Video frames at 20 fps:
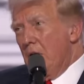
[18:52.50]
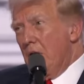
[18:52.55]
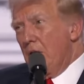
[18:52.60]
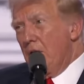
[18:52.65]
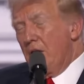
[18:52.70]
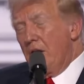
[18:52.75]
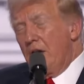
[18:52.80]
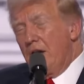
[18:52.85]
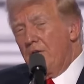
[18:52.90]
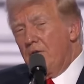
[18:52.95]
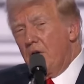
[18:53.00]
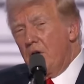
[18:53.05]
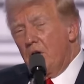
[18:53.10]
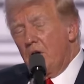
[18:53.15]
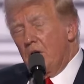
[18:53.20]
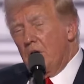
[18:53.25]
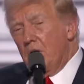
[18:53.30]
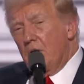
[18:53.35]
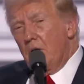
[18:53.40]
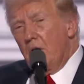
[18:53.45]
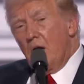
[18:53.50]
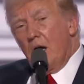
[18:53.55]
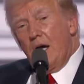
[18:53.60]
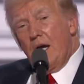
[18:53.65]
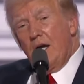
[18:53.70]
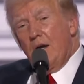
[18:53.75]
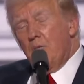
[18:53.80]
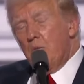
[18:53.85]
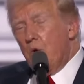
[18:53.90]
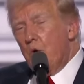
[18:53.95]
than ever. I
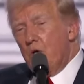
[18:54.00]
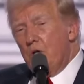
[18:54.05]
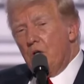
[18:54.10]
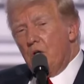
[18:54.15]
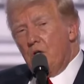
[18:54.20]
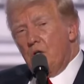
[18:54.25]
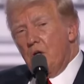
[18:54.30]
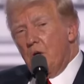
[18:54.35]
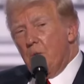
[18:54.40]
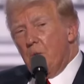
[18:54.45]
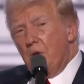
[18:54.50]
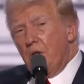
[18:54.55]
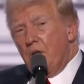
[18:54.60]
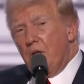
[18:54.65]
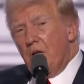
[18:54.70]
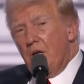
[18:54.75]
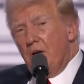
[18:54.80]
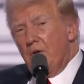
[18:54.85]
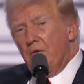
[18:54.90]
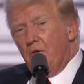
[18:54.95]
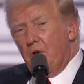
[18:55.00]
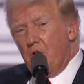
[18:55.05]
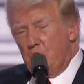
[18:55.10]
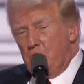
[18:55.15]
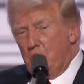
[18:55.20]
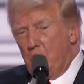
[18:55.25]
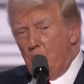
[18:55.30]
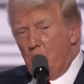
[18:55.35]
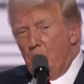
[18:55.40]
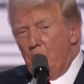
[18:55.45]
am more determined than ever, and
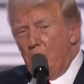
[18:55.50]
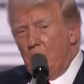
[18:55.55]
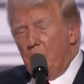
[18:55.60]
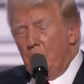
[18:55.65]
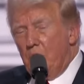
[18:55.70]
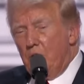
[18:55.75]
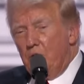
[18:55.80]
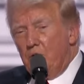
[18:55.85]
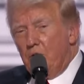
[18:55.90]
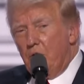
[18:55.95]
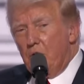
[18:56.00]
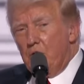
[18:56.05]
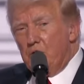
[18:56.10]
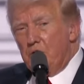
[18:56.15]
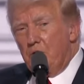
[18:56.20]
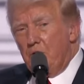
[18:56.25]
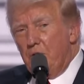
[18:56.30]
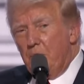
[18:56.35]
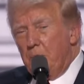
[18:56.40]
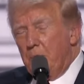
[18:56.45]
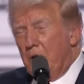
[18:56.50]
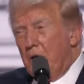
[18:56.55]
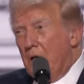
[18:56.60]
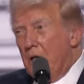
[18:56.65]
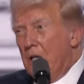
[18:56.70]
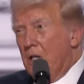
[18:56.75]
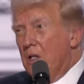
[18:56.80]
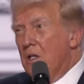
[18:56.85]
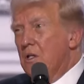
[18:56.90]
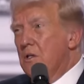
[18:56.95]
so are you. So is everybody
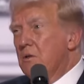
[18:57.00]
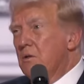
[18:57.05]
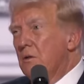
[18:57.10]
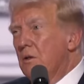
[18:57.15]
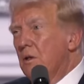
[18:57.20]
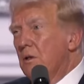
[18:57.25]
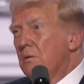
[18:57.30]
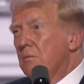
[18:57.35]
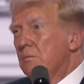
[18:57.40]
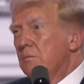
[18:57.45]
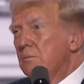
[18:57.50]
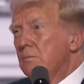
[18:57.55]
in this room.